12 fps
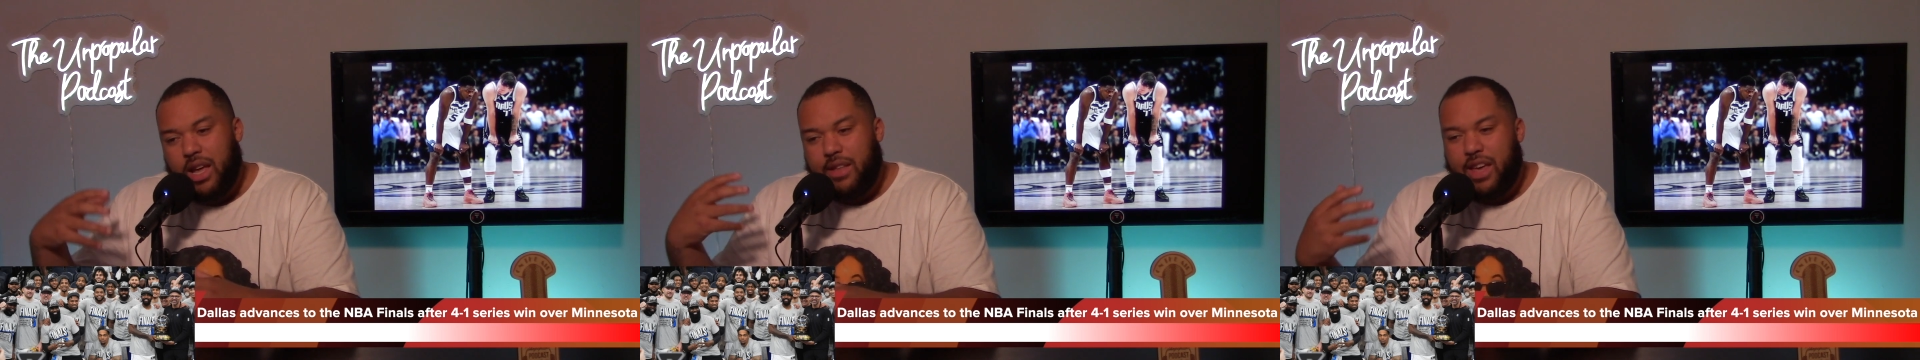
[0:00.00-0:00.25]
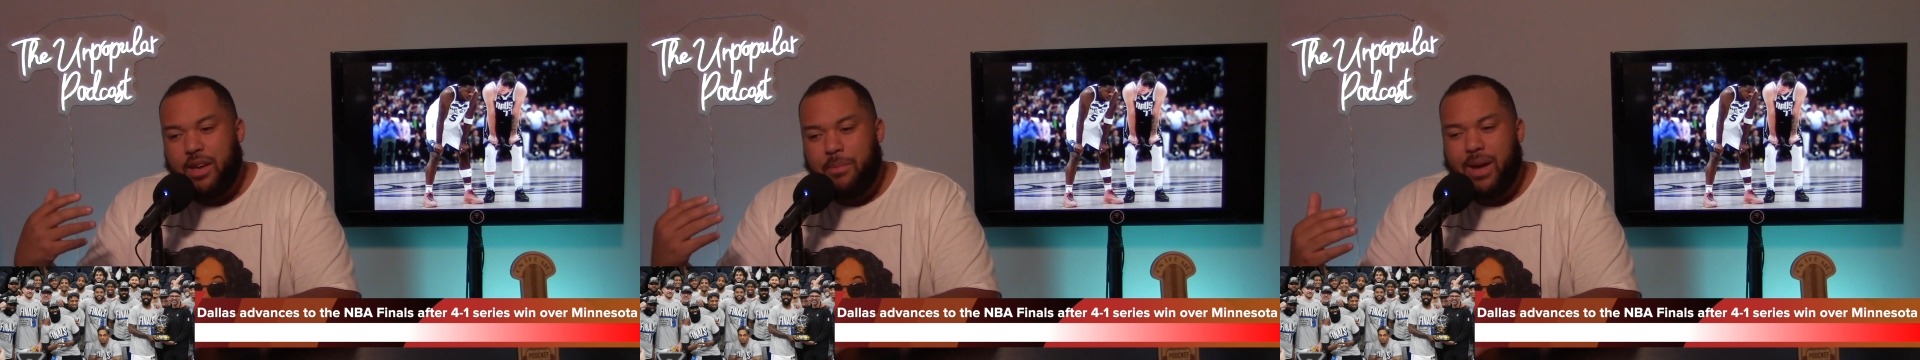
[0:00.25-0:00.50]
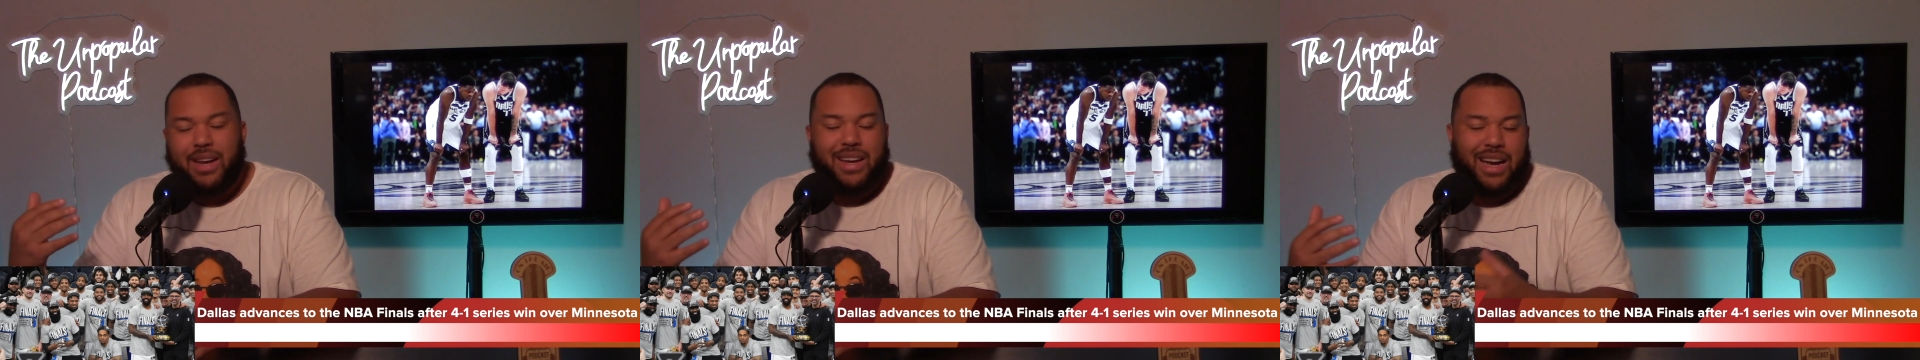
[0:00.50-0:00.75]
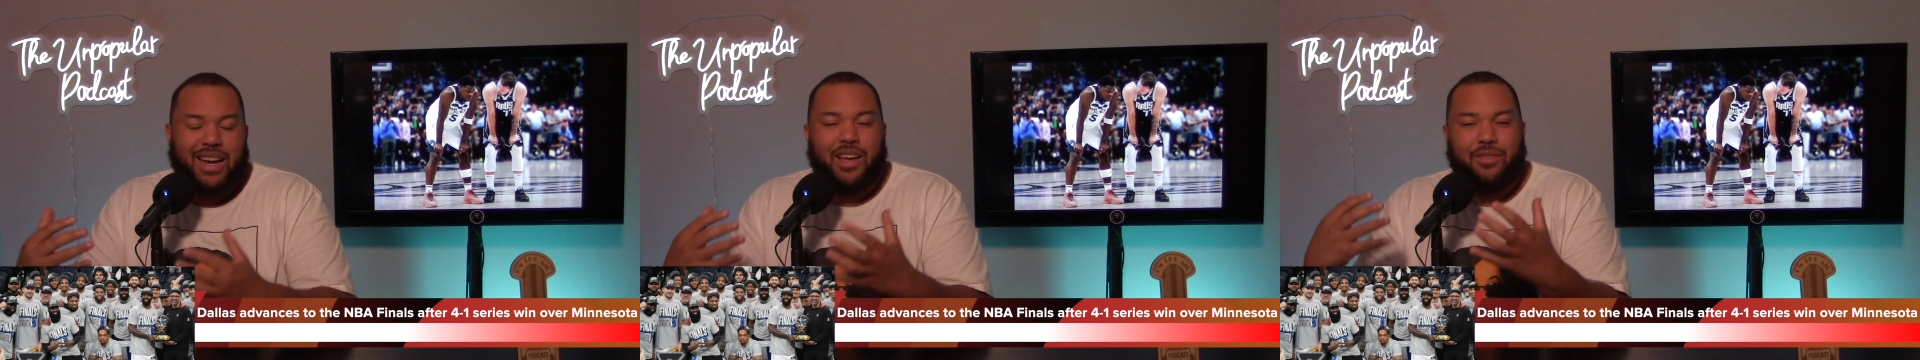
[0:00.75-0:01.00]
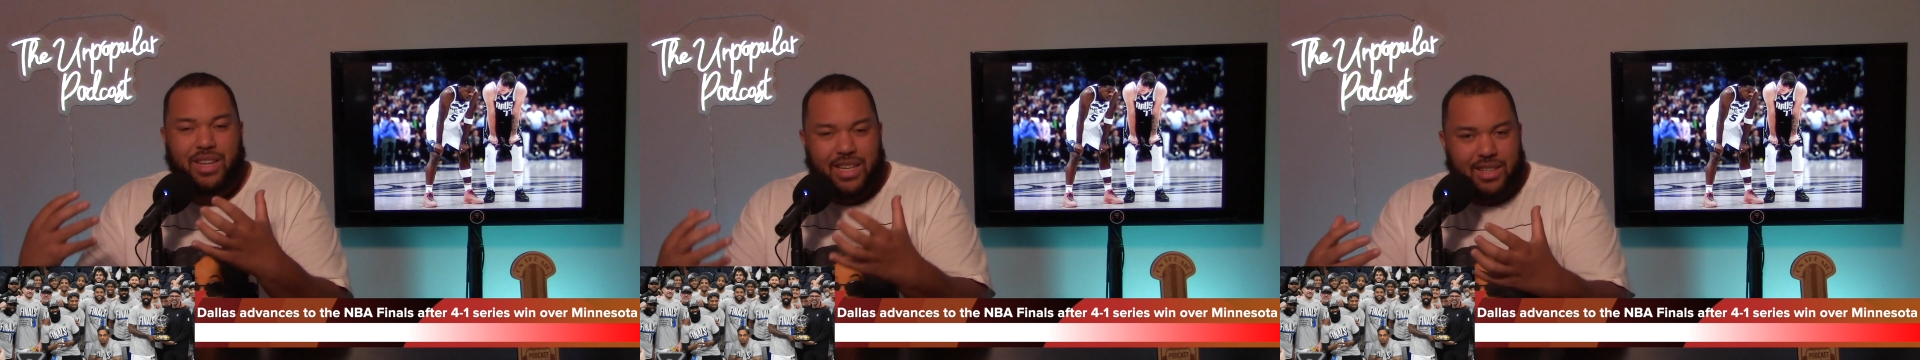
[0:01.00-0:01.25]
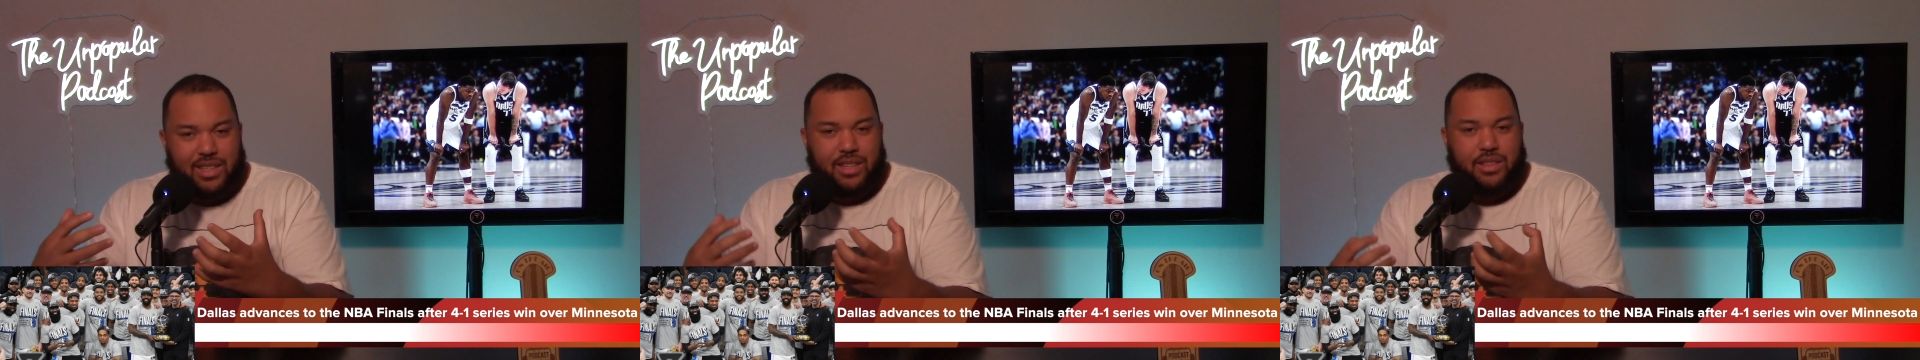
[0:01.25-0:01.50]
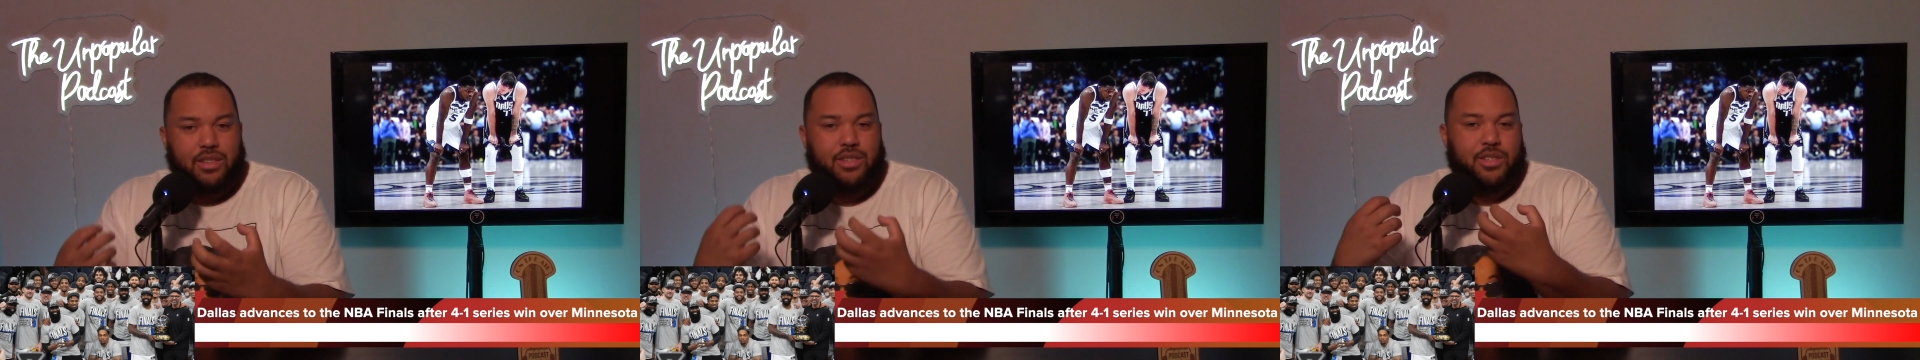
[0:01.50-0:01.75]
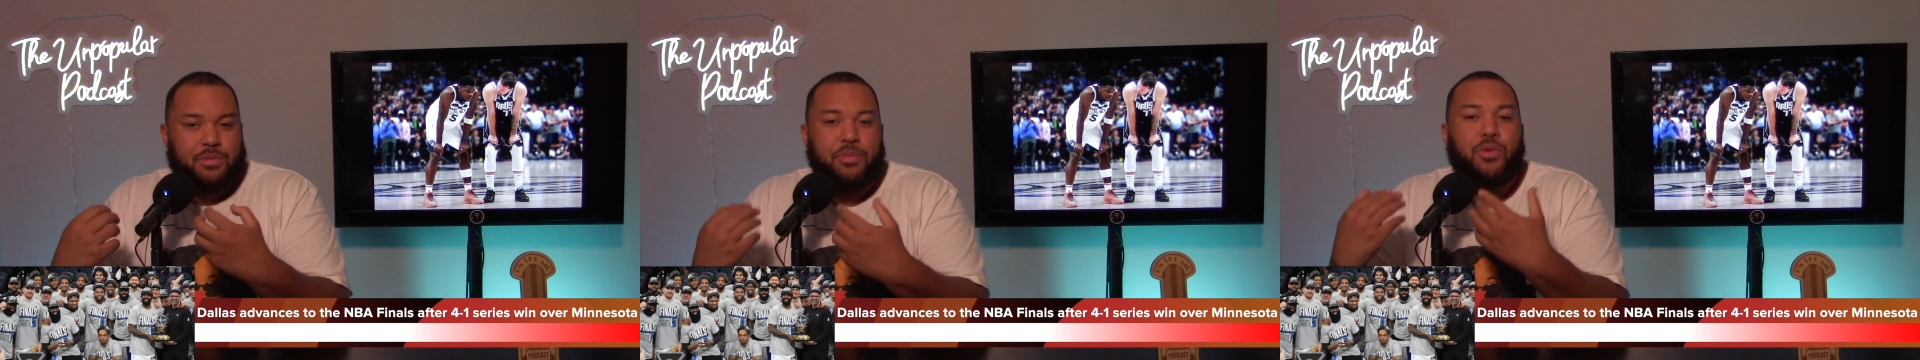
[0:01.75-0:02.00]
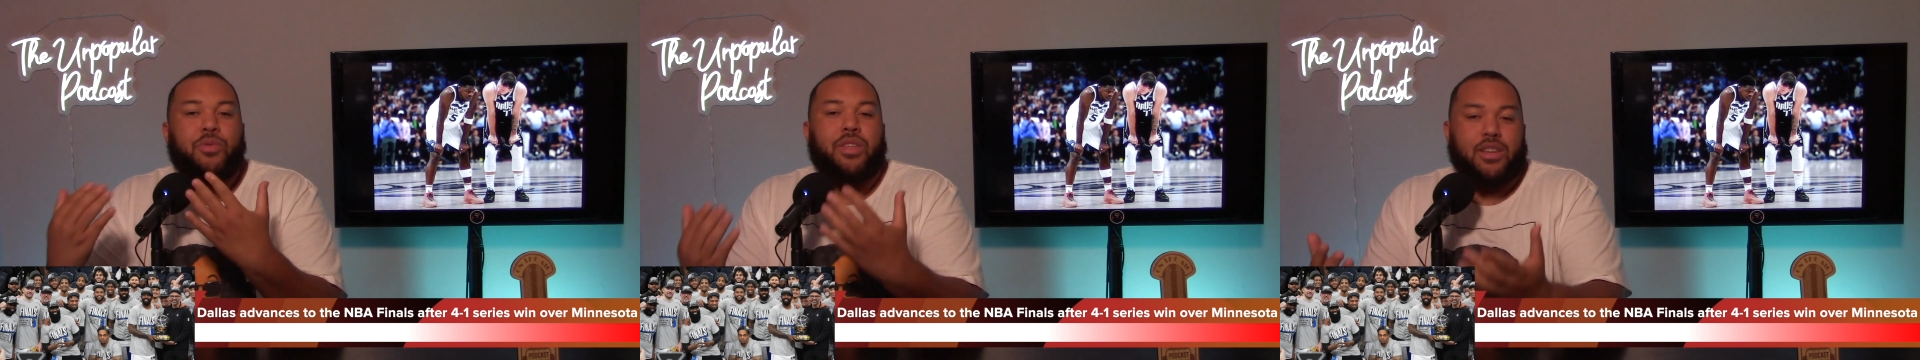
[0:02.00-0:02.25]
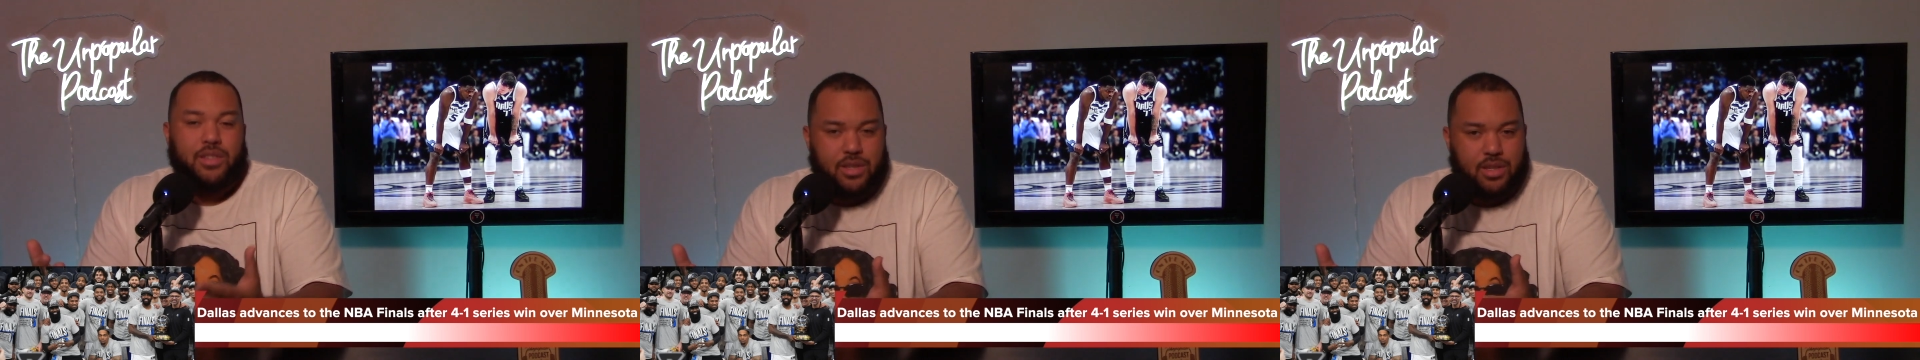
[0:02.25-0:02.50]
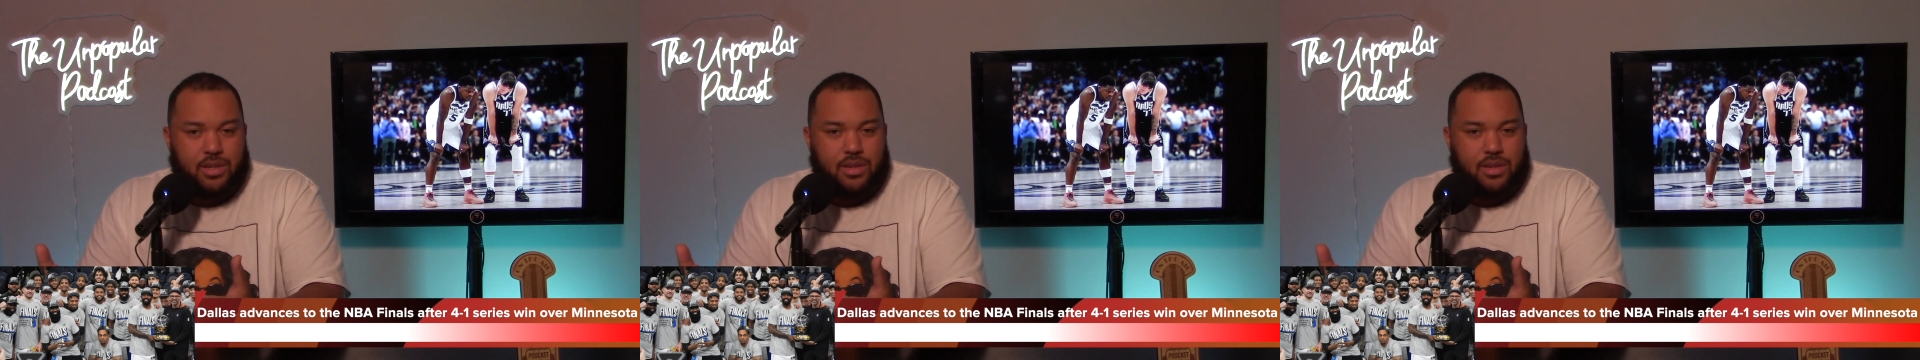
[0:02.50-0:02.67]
they may not have ended the smoothest,